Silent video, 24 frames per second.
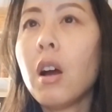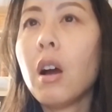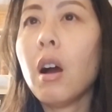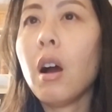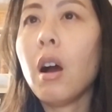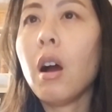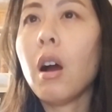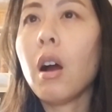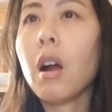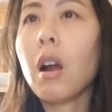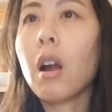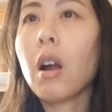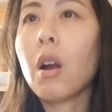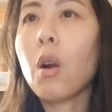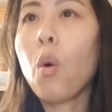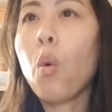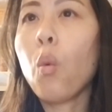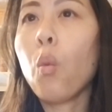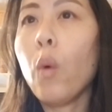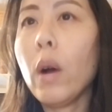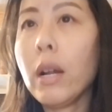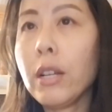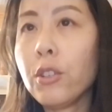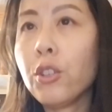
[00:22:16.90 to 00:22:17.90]
are,
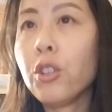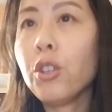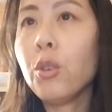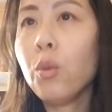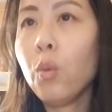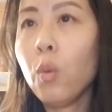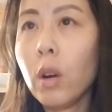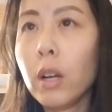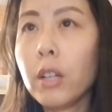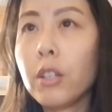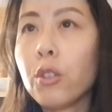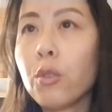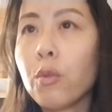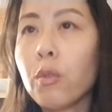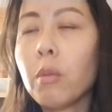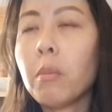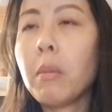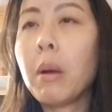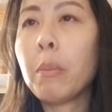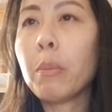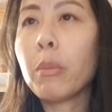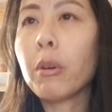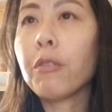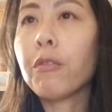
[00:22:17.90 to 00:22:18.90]
what do you want to
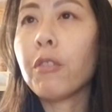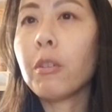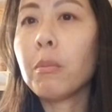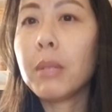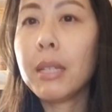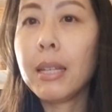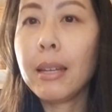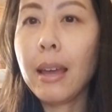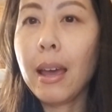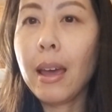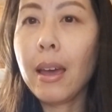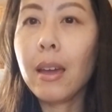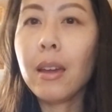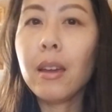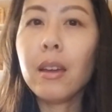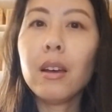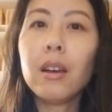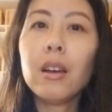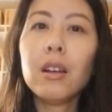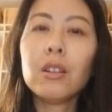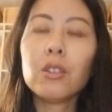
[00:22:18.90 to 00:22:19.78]
remember from today?